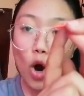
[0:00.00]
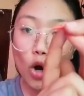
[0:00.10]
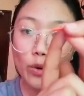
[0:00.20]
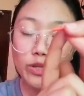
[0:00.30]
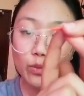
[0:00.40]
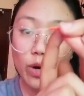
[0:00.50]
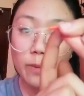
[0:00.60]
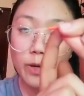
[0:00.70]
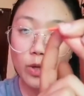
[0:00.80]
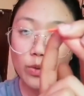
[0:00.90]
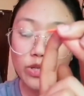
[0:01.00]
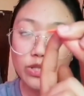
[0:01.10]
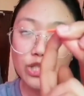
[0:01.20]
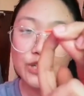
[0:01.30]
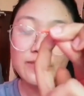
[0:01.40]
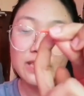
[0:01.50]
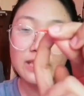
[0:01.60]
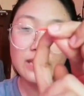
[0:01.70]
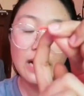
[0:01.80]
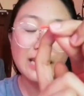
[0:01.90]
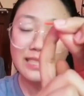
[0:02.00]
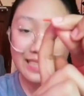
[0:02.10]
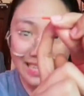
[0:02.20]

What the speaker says: orange rubber, which serves as an